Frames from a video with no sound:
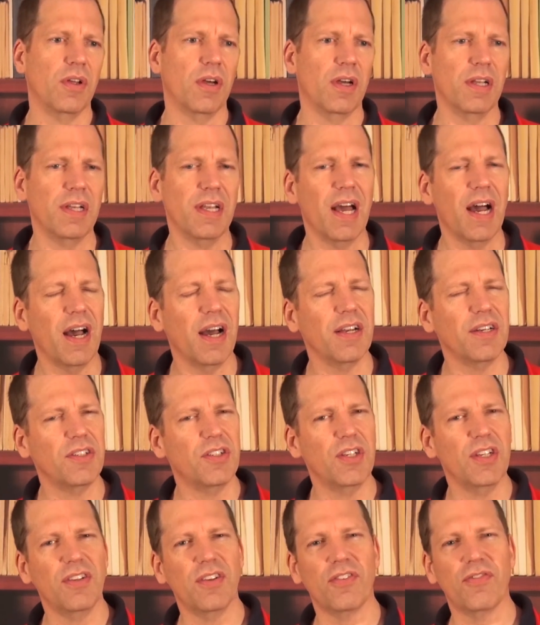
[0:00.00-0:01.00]
a
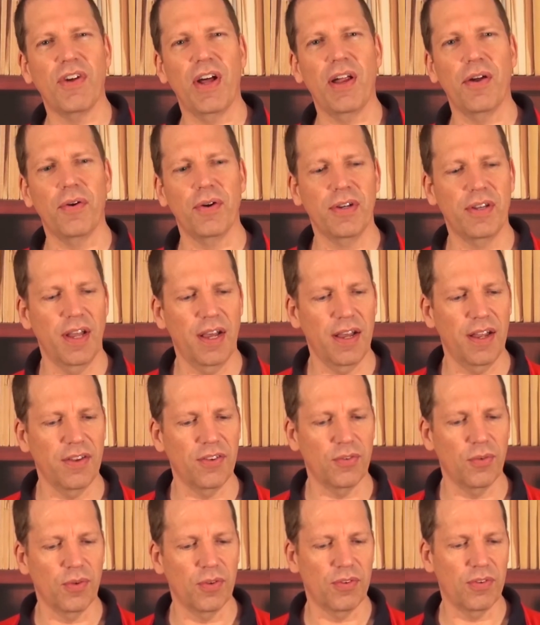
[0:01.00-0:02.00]
non-Jesus follower
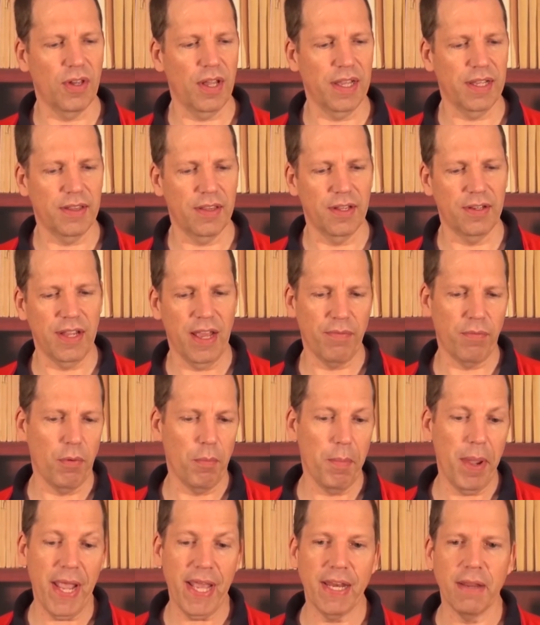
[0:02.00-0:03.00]
does was like the devil
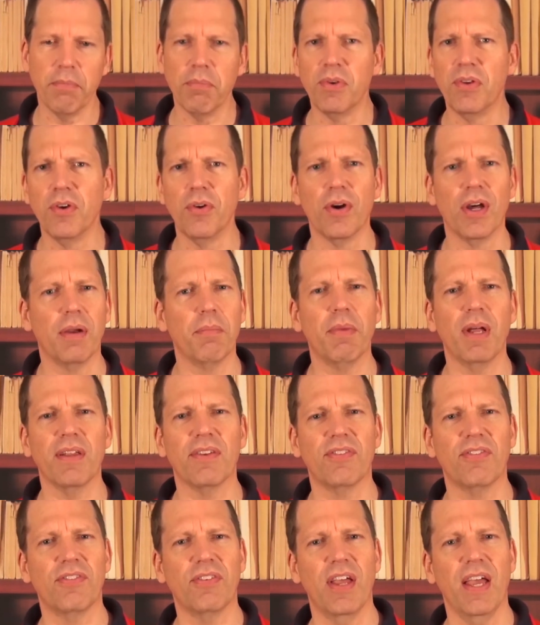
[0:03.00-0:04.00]
made him do it. I'm not
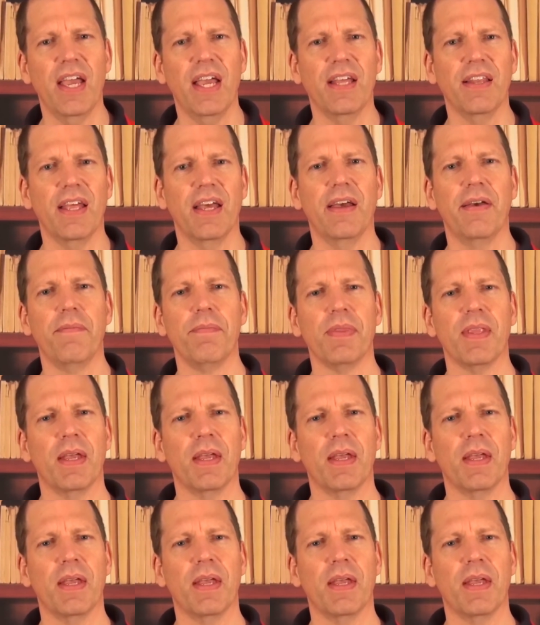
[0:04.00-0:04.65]
saying that.